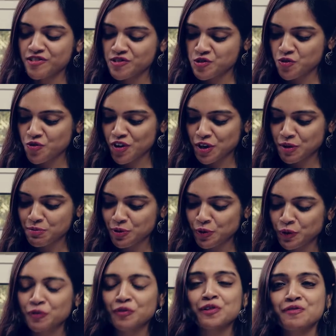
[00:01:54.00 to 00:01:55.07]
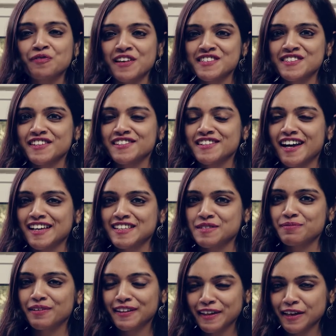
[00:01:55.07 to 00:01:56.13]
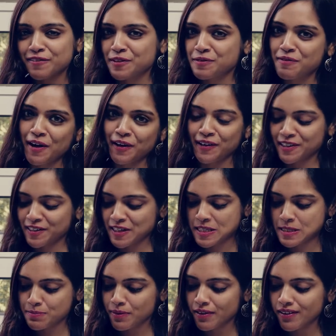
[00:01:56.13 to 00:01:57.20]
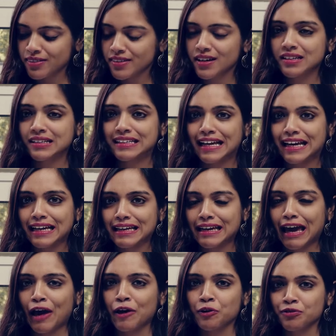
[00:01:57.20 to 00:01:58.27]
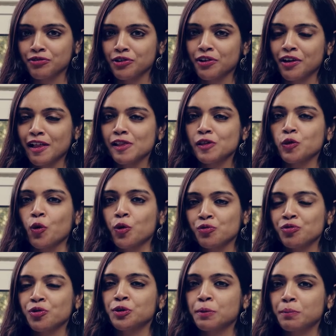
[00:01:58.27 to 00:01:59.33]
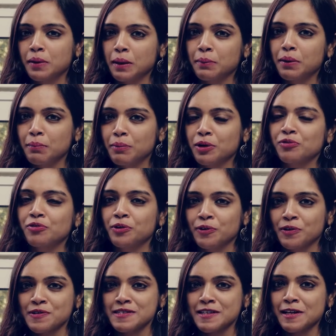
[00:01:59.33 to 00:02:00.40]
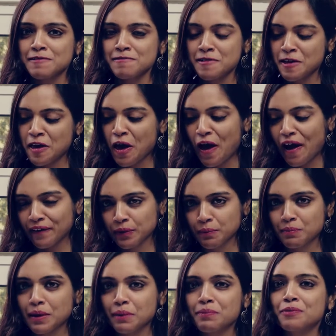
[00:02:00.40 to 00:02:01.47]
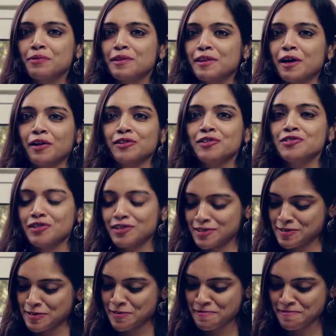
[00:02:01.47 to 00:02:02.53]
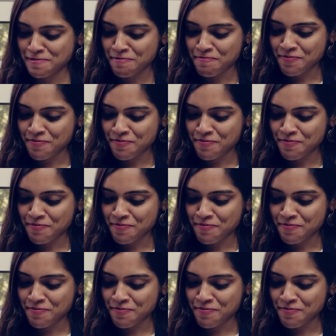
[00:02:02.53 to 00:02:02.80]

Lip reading: So very beautiful message has been given by our expert, that take care of your health, not for the baby, but for yourself, and the baby will nourish itself.